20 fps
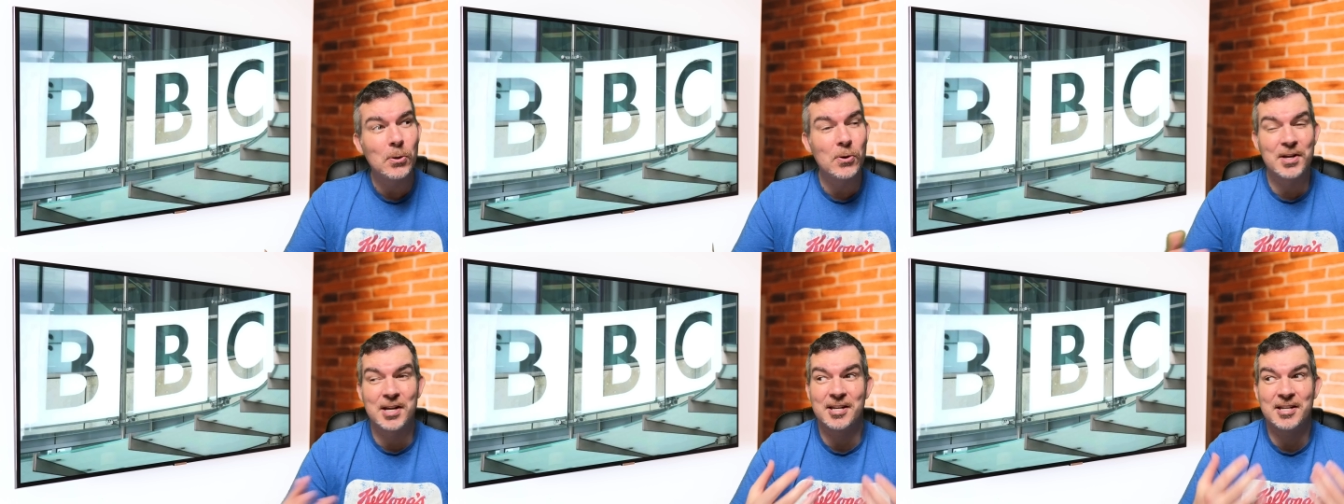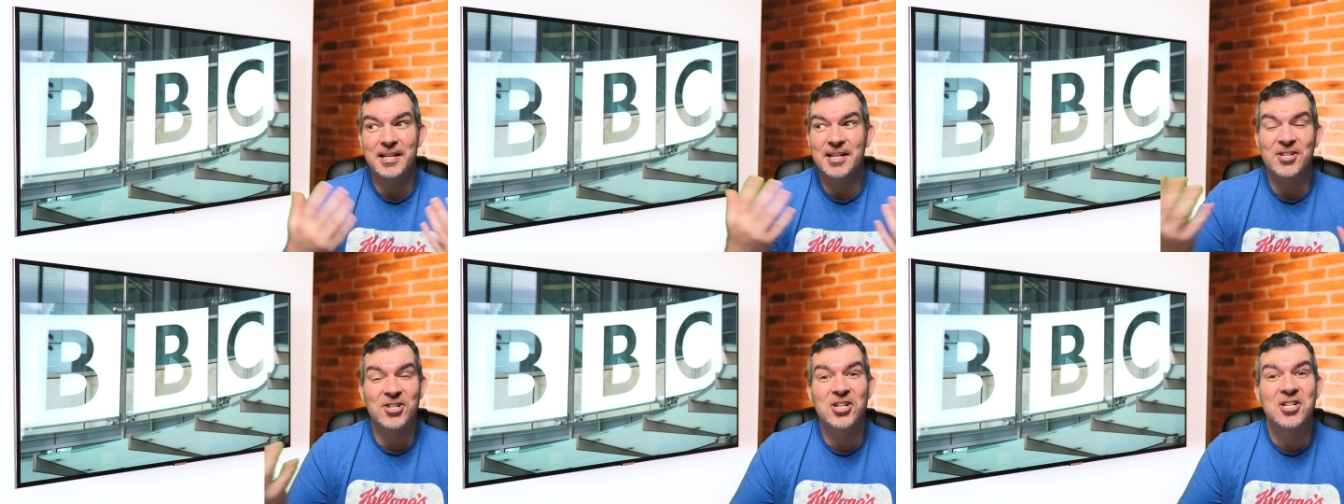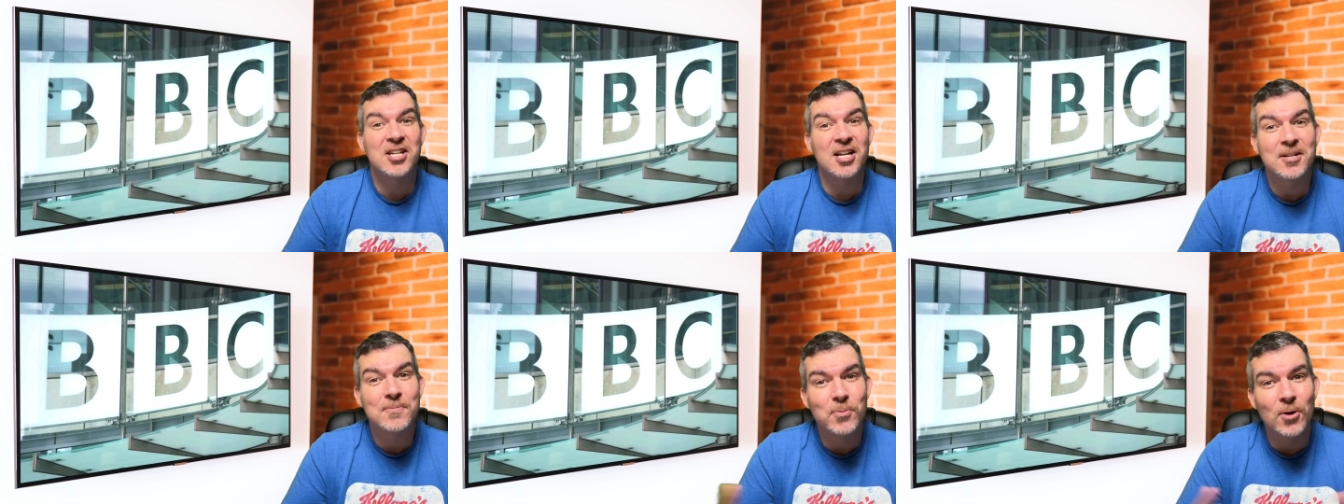well, that's
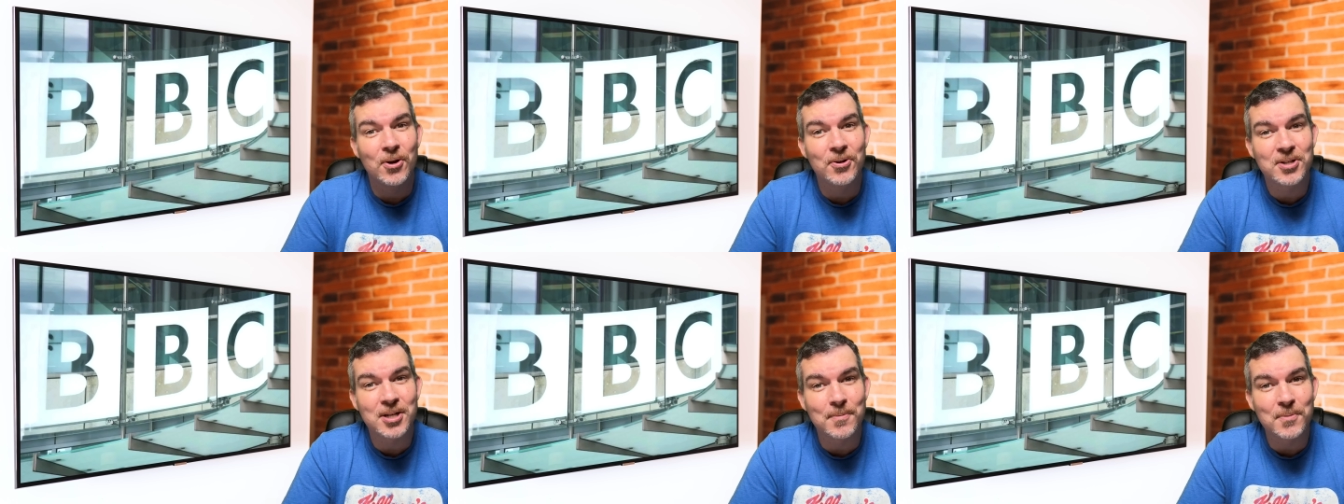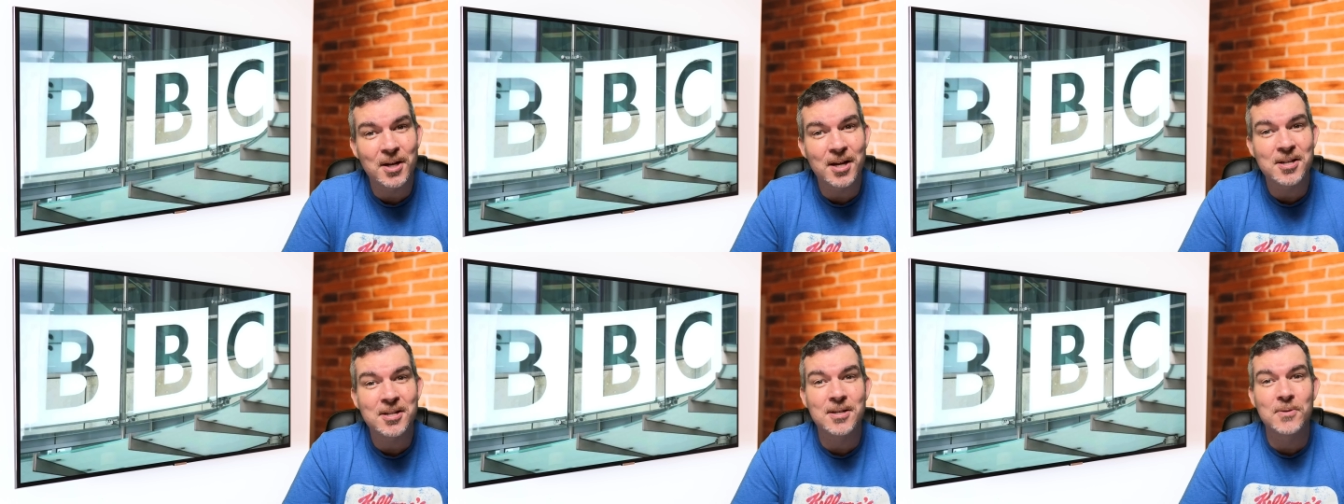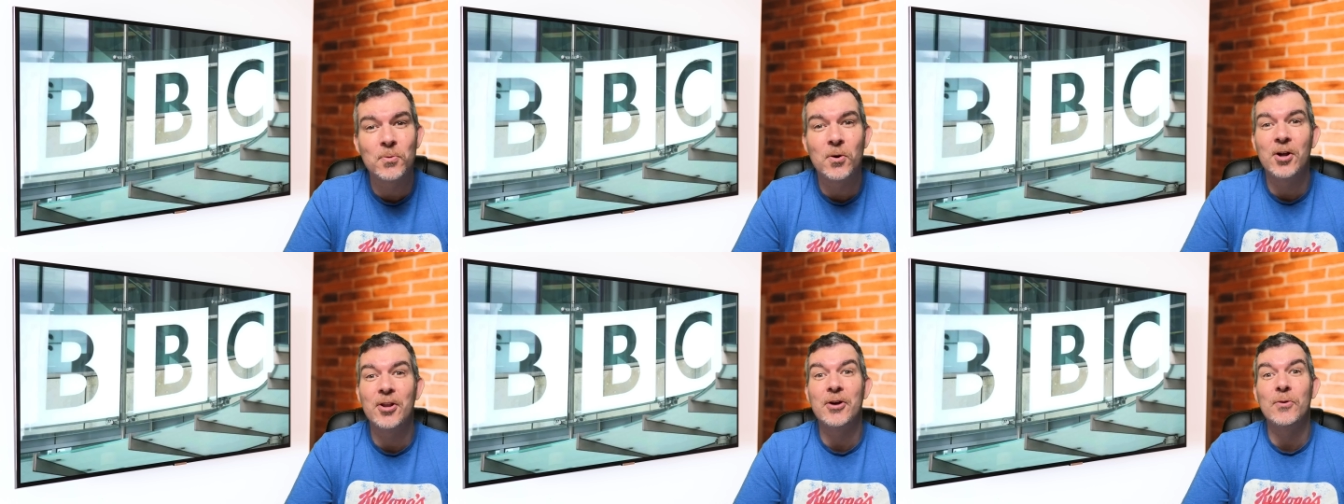just us blokes, I'm
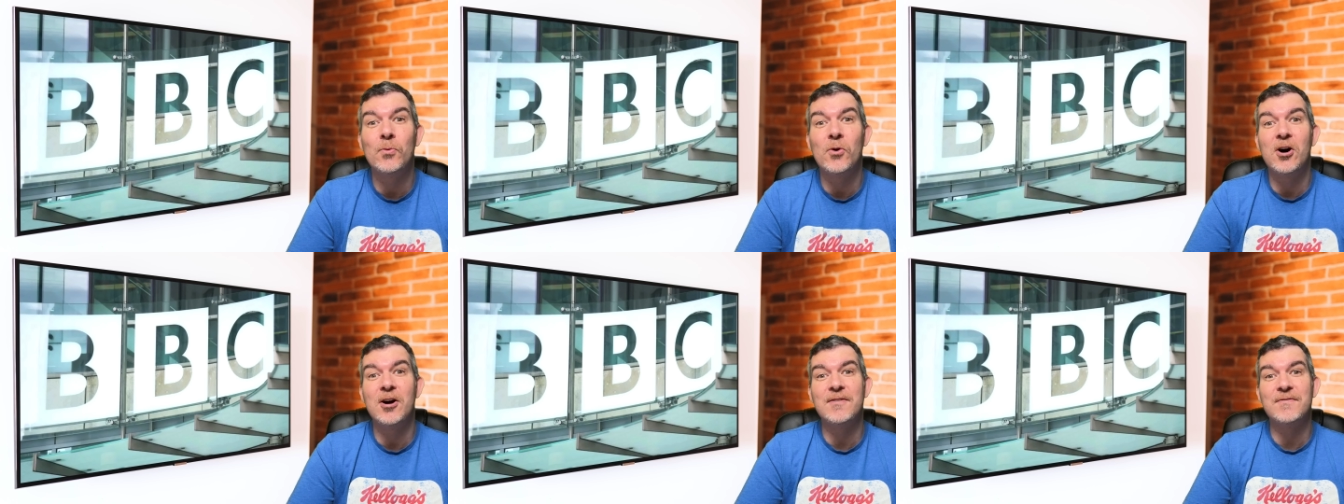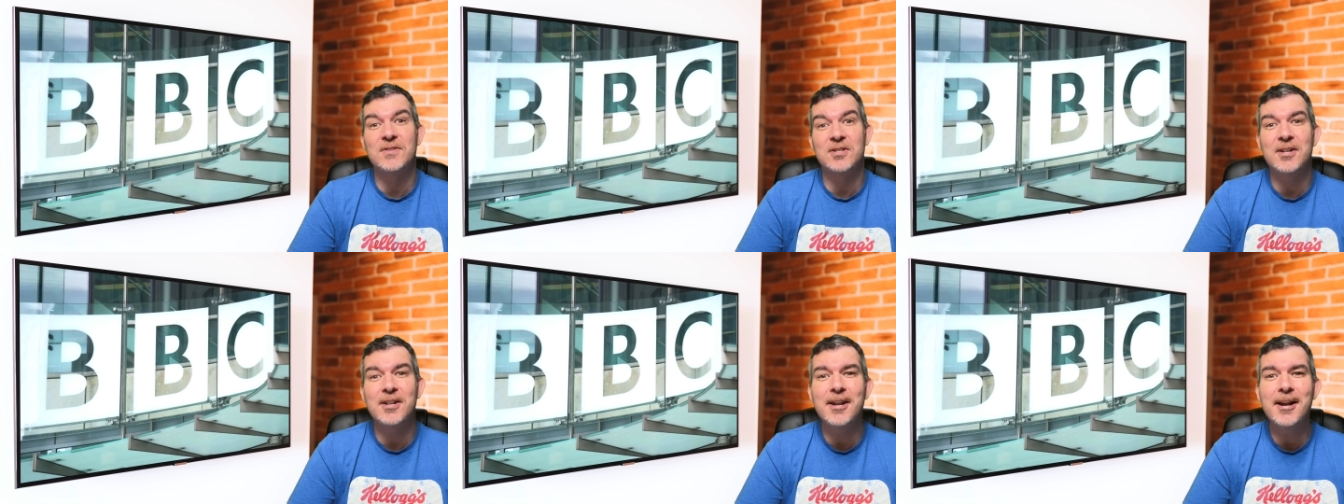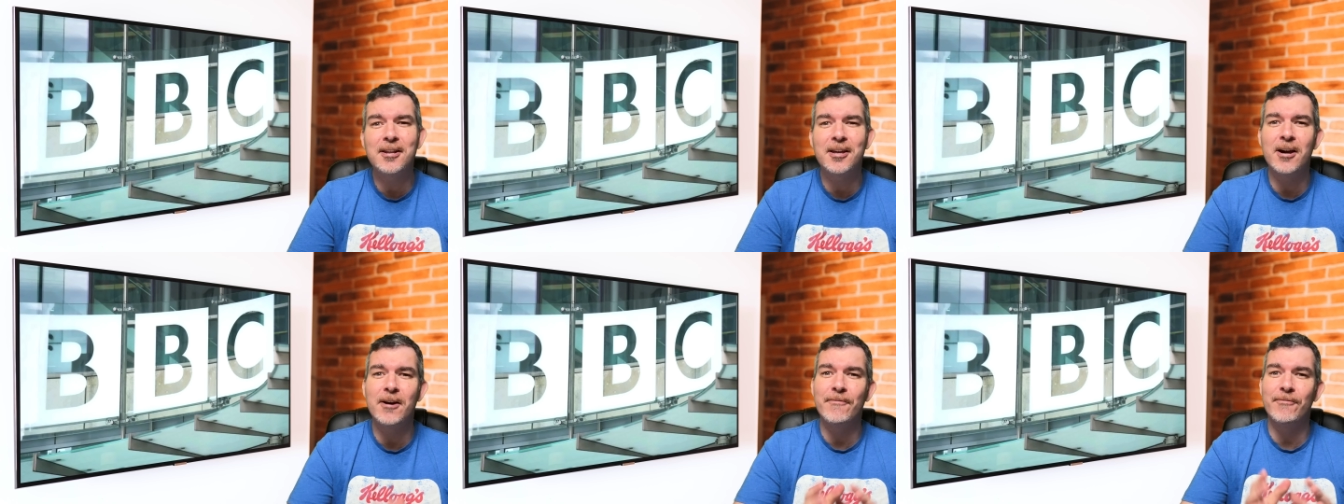guessing, while their wives
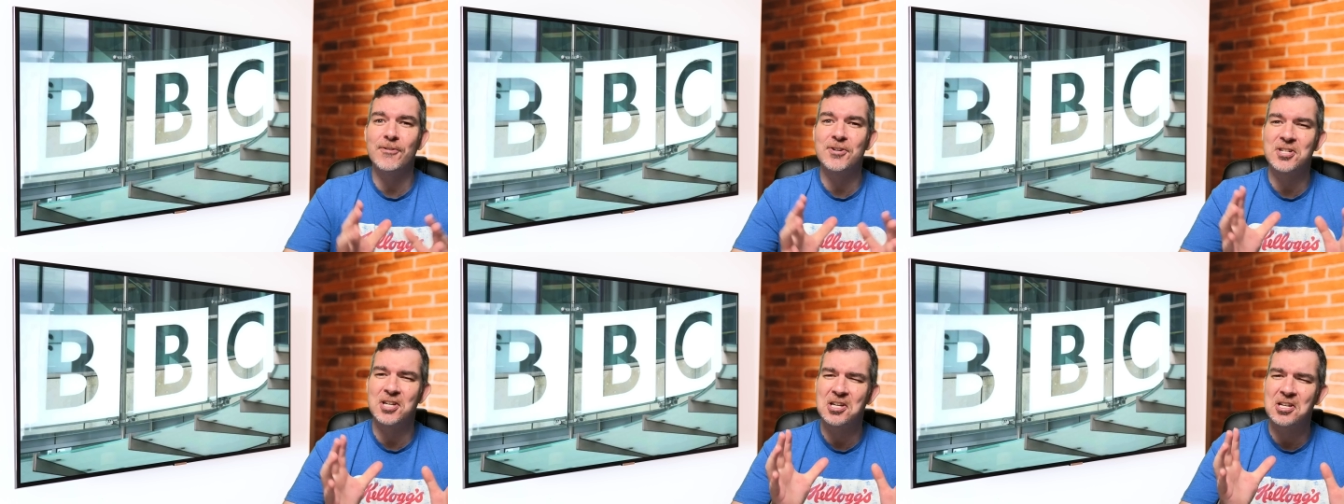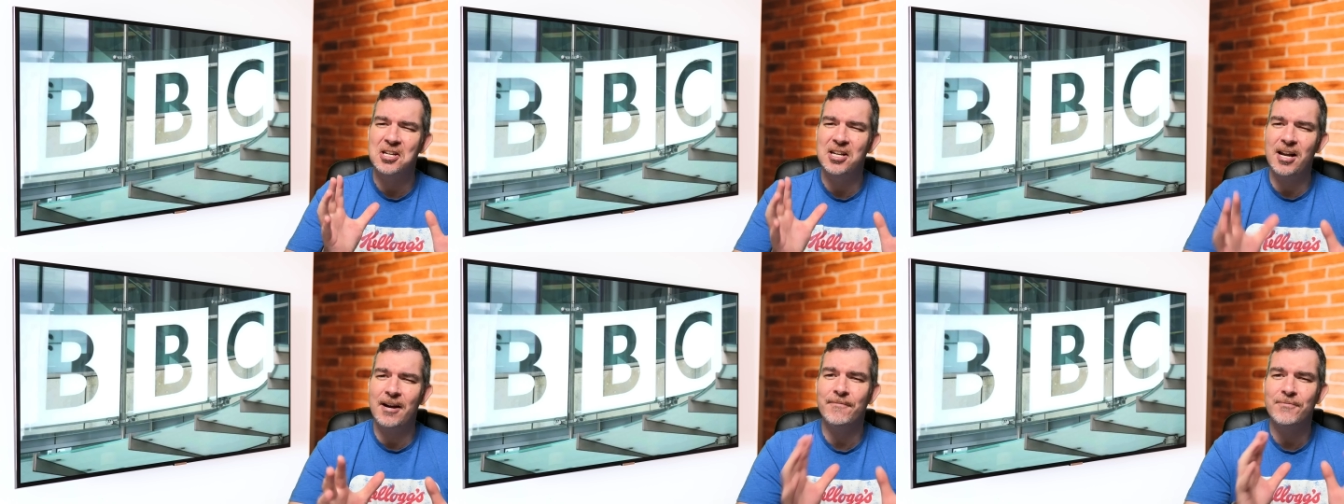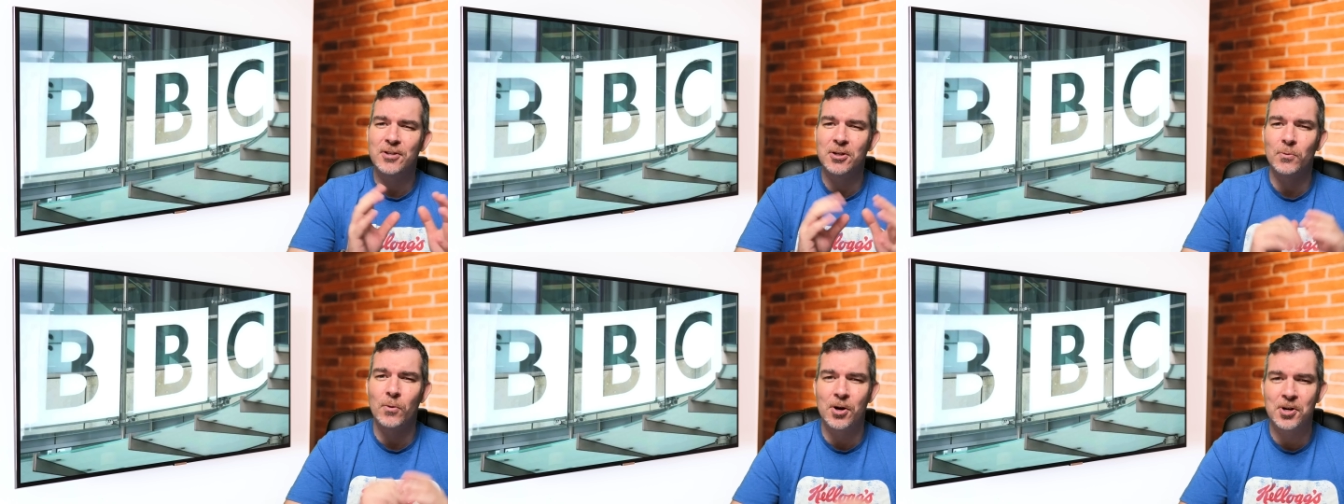and girlfriends just
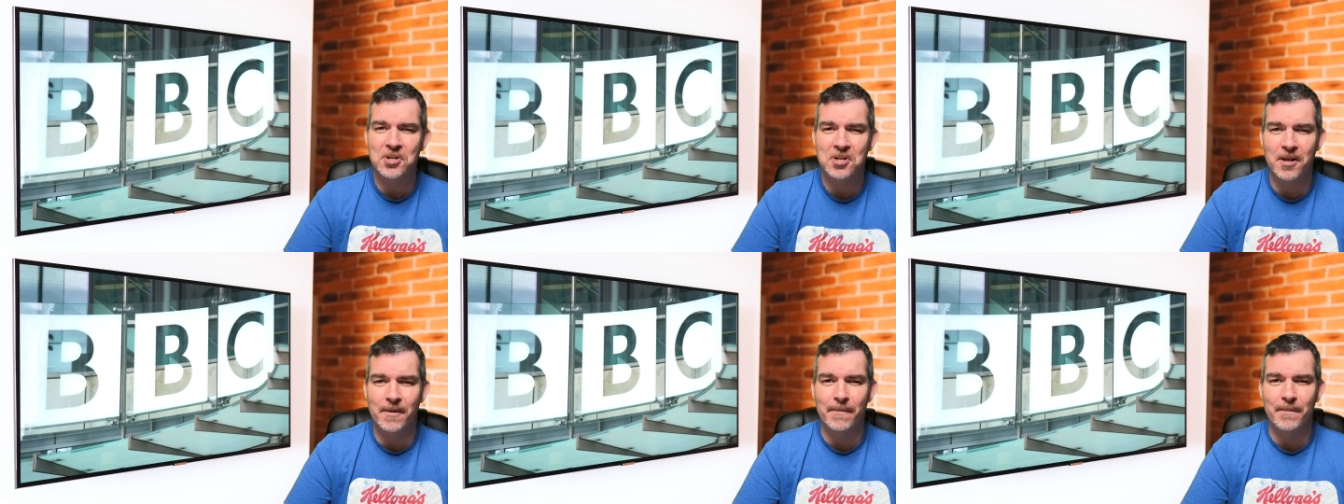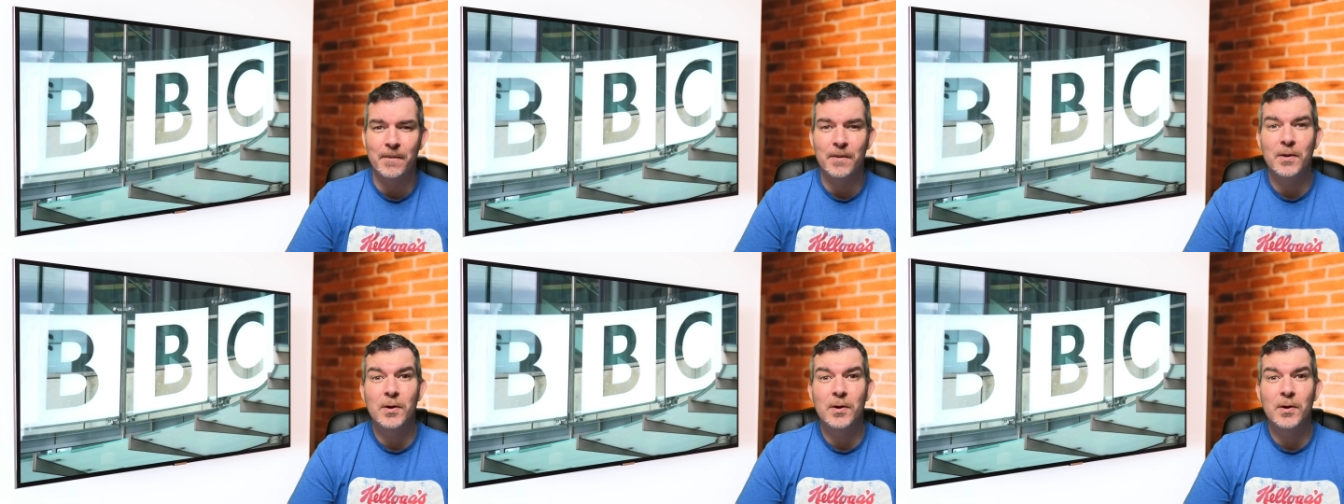love to watch them.